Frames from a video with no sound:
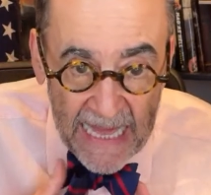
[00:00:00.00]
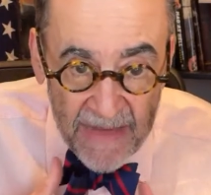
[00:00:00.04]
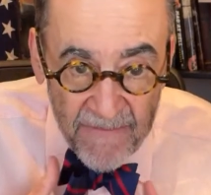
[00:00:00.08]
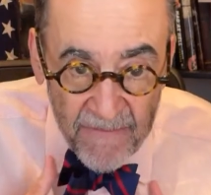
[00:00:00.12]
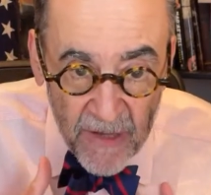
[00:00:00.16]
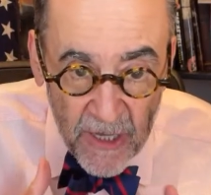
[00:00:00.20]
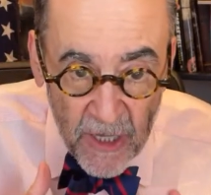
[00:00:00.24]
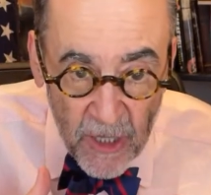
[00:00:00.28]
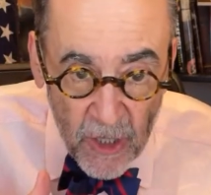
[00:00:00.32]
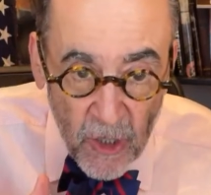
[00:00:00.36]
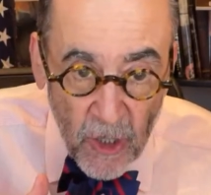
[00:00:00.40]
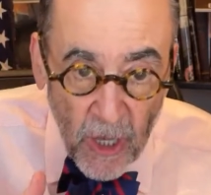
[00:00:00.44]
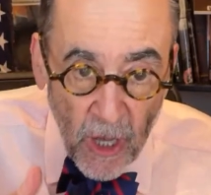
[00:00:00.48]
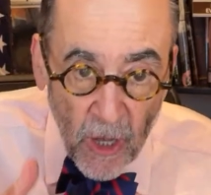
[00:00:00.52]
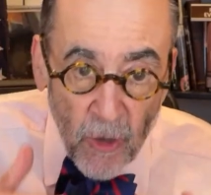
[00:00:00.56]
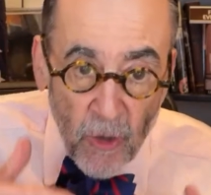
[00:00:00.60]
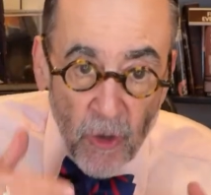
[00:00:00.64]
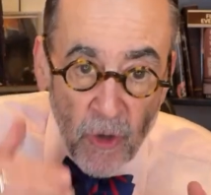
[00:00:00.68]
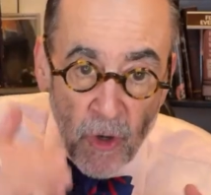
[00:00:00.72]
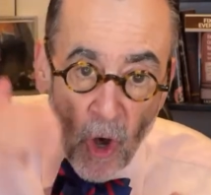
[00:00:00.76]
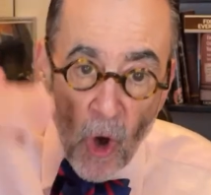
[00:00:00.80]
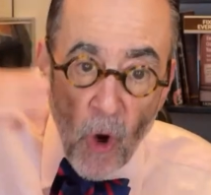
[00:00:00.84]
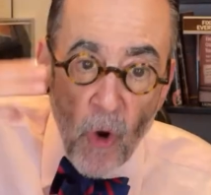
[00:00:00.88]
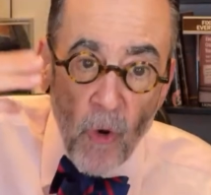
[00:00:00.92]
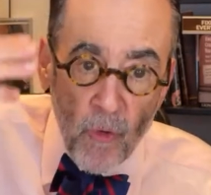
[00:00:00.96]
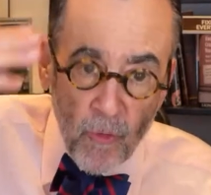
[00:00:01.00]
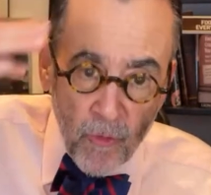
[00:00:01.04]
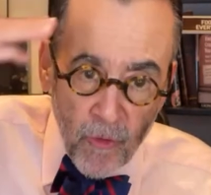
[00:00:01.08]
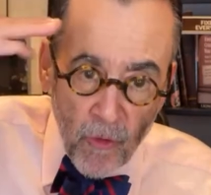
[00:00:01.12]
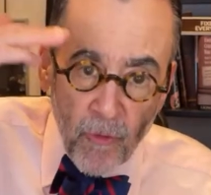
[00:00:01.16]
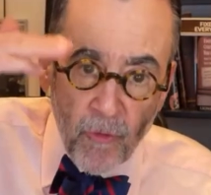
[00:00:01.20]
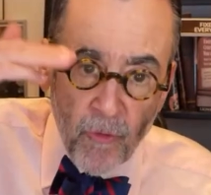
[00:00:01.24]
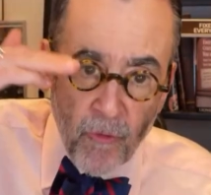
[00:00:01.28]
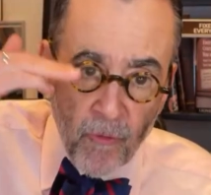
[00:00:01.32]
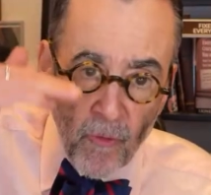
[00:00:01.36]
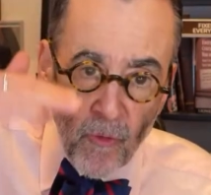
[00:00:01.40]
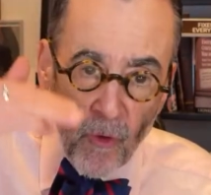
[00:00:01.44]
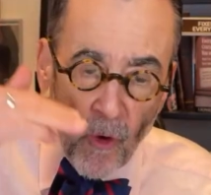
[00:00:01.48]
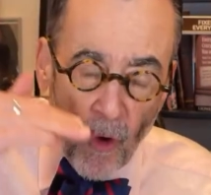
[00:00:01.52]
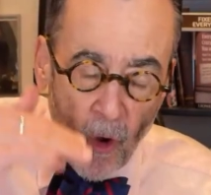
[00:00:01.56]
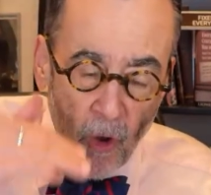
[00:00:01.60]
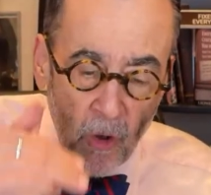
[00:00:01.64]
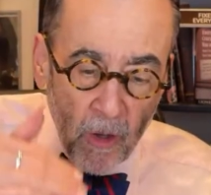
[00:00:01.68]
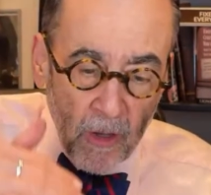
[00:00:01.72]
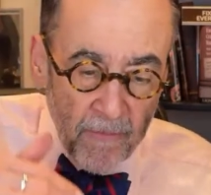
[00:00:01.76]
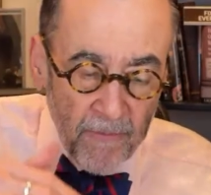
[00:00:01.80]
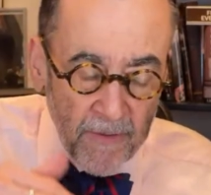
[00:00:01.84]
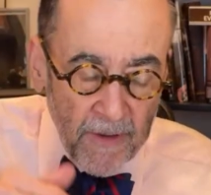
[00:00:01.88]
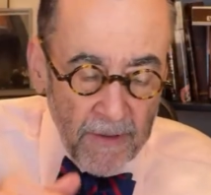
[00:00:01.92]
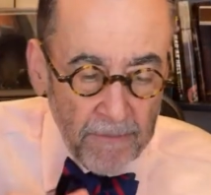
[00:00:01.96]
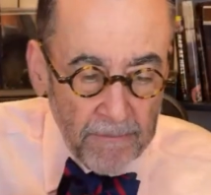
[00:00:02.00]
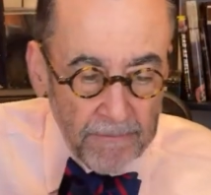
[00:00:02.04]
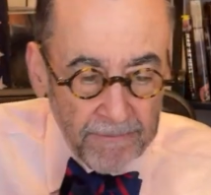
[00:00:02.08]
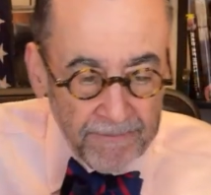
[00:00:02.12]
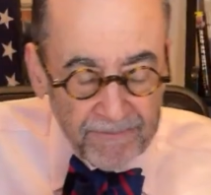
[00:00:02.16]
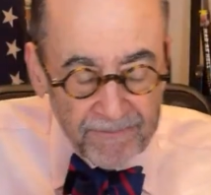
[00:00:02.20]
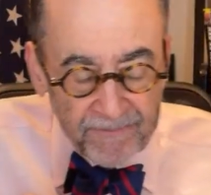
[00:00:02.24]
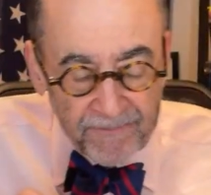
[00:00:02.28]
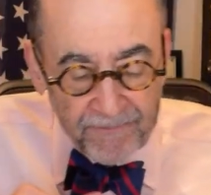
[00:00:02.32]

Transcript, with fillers: even go through all of them.